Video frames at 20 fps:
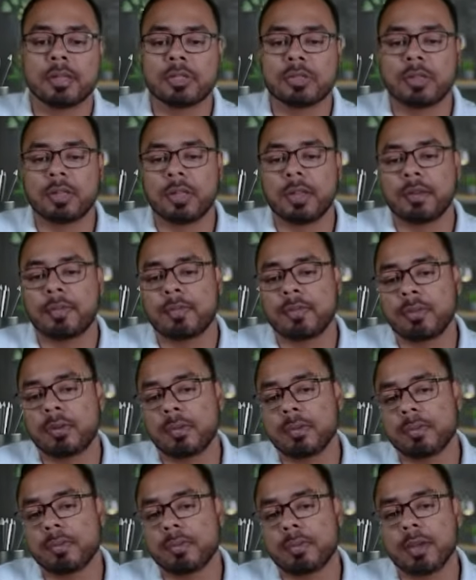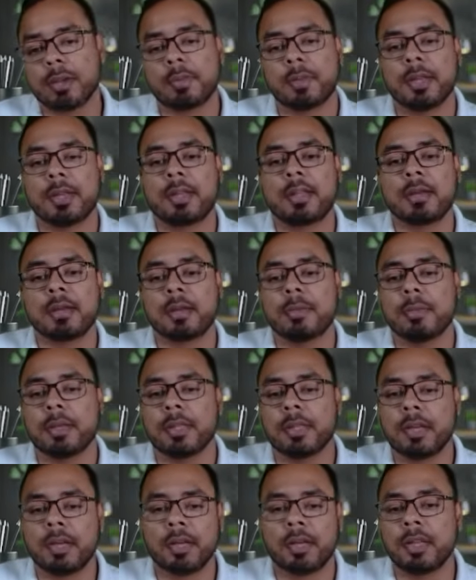So therefore probability will
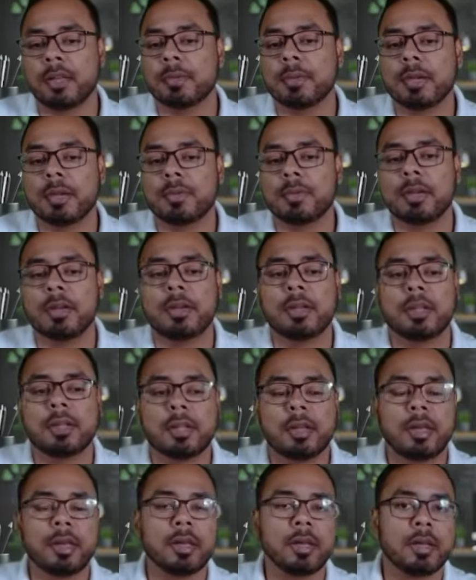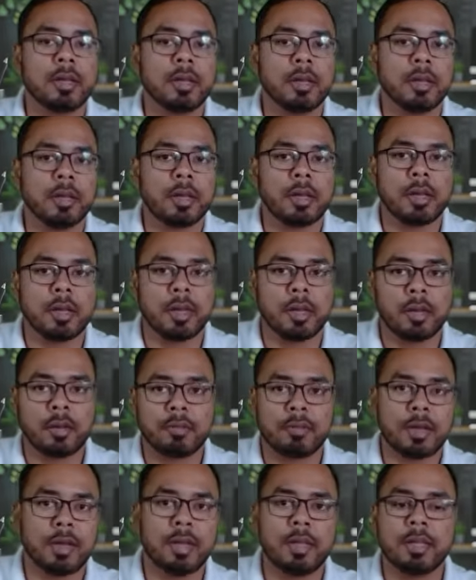be 13 by 23.
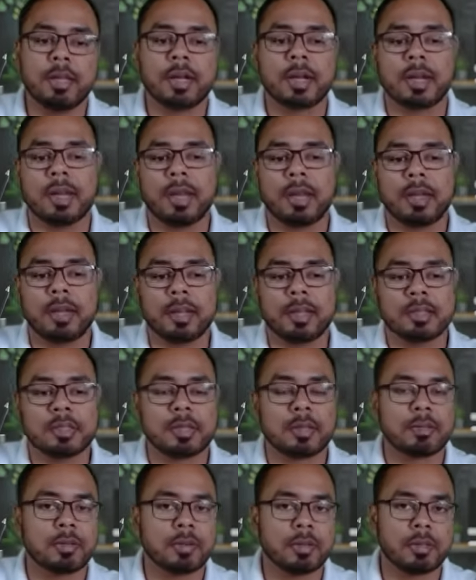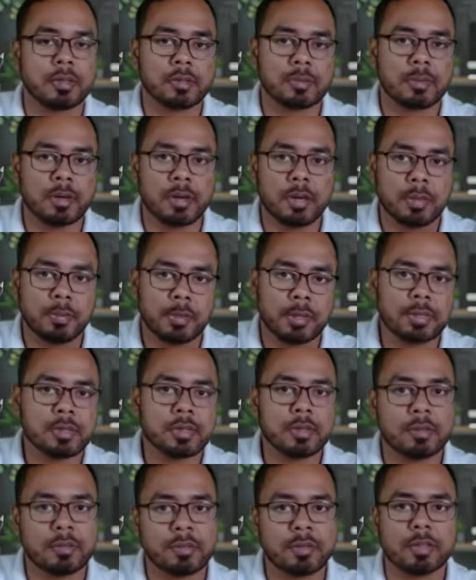And finally the correct answer for this problem
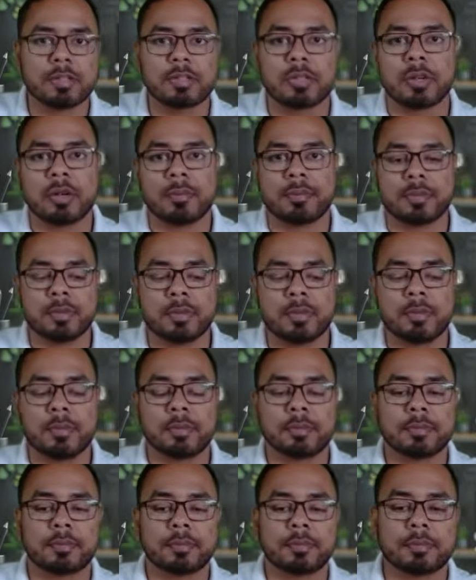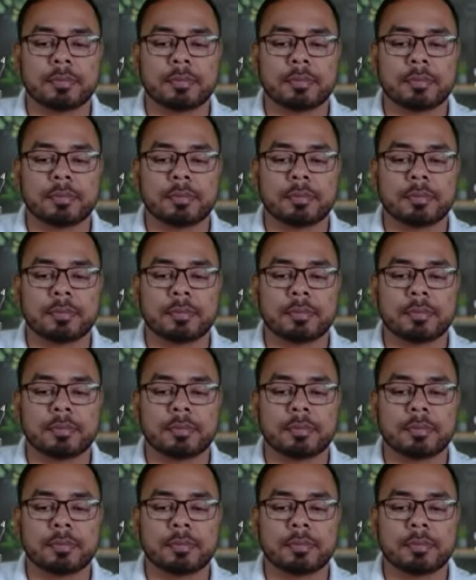is first option.